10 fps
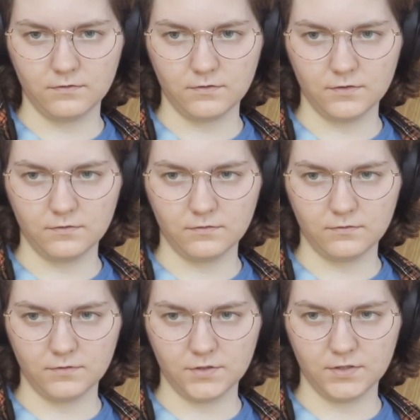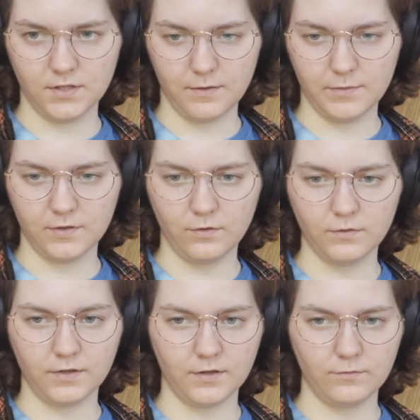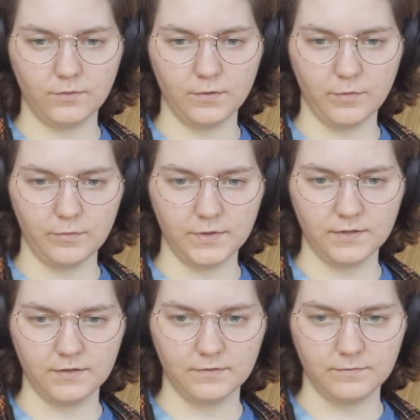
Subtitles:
I don't know what just happened. Hold on one moment.